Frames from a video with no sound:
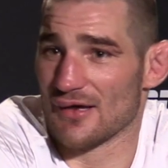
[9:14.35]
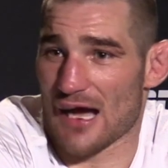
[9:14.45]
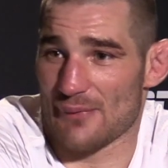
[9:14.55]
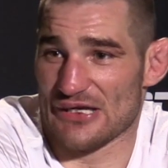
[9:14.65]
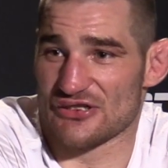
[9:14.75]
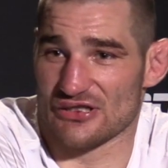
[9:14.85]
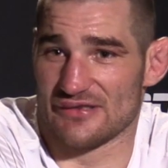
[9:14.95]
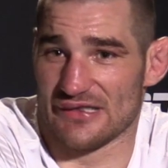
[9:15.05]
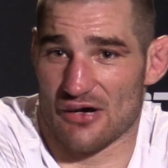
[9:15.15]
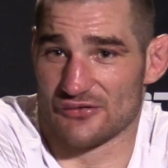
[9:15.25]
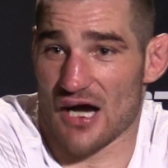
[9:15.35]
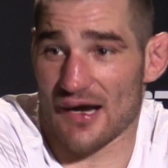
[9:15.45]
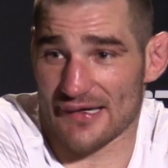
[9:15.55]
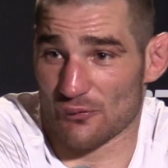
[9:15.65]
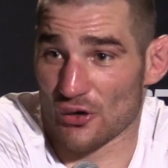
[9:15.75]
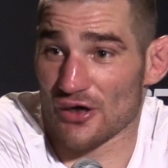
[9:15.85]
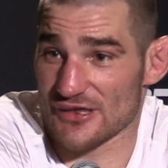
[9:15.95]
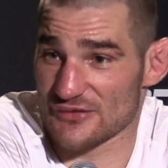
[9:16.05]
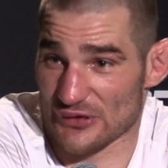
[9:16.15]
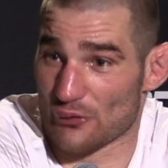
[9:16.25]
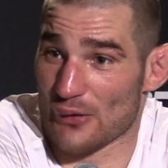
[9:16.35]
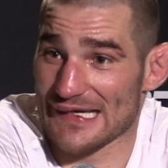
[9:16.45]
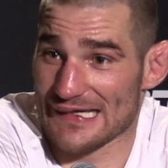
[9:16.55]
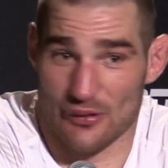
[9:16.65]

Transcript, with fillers: I mean, you should, you know, talking works when you're winning,